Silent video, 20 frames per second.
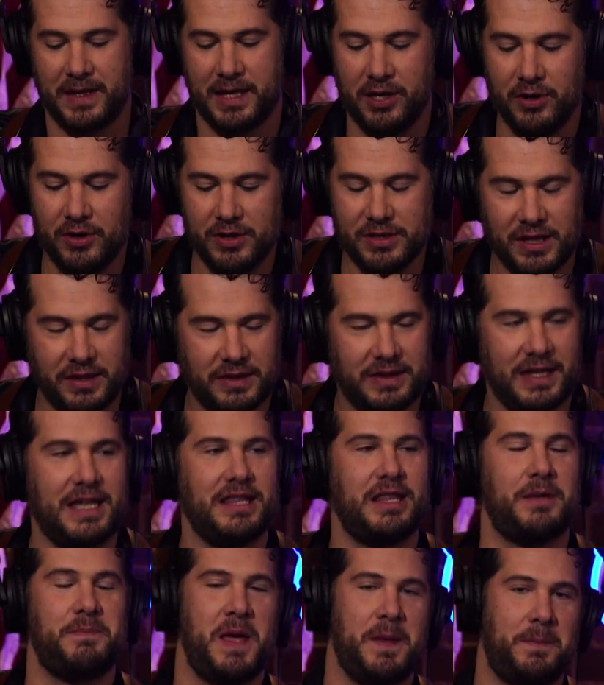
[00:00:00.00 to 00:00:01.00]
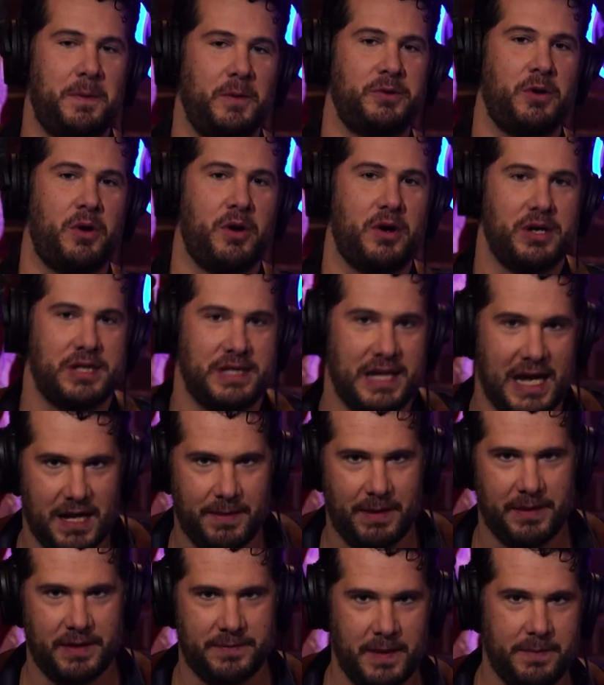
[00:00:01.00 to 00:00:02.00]
here's the thing that people don't understand
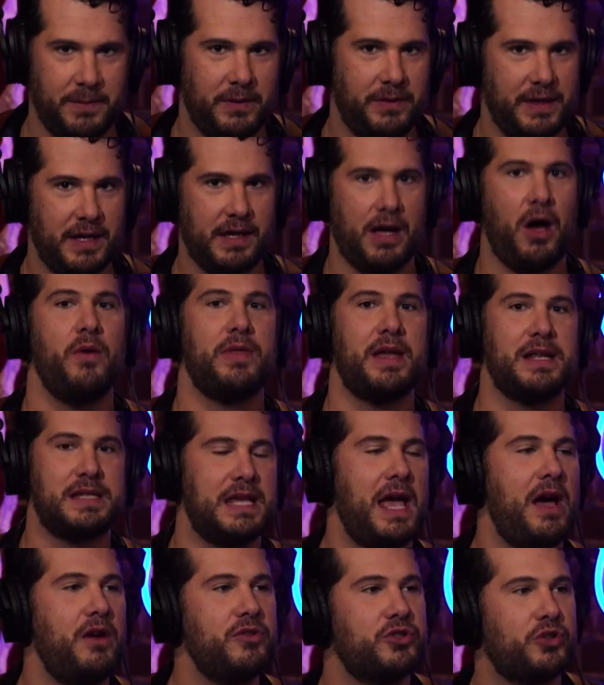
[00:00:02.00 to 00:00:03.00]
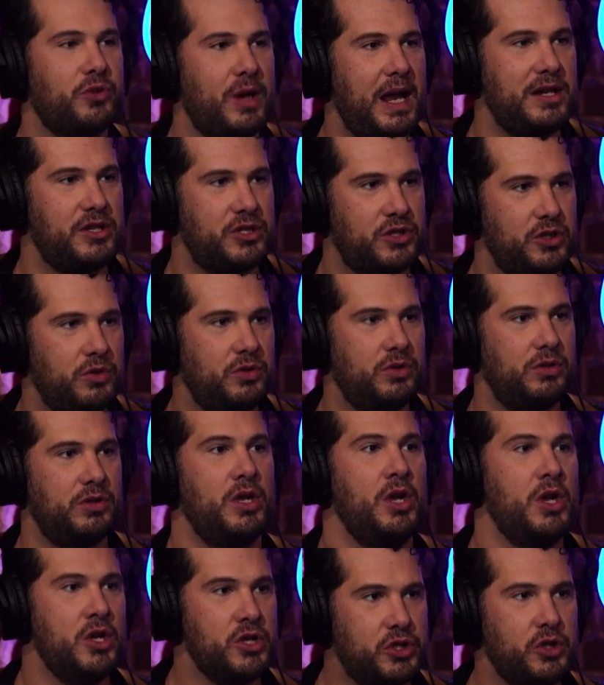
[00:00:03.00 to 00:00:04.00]
about this. People think, oh, that sounds great, student
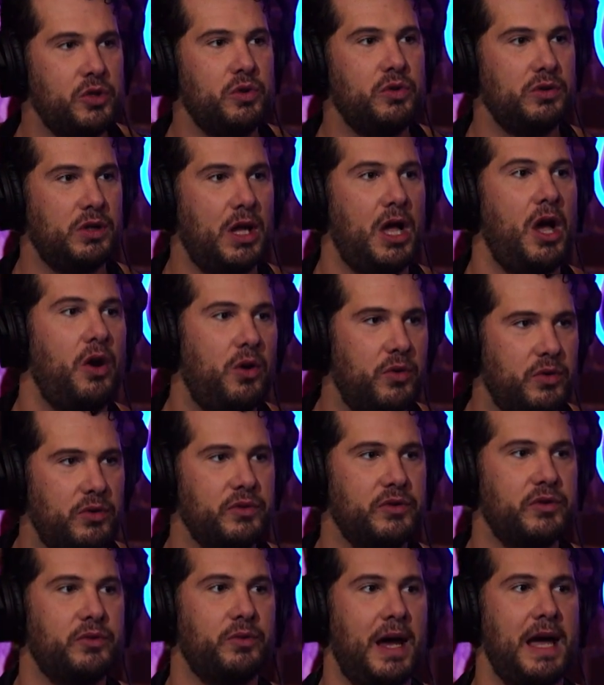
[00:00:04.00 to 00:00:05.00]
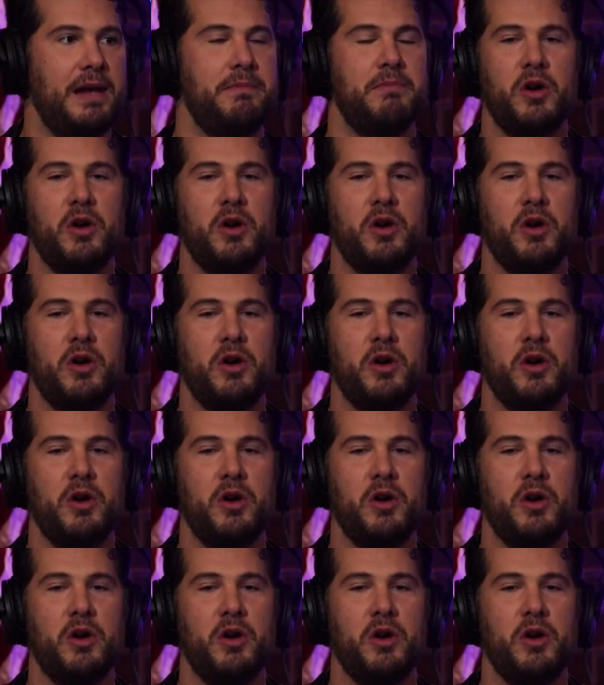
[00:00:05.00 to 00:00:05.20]
loans, right?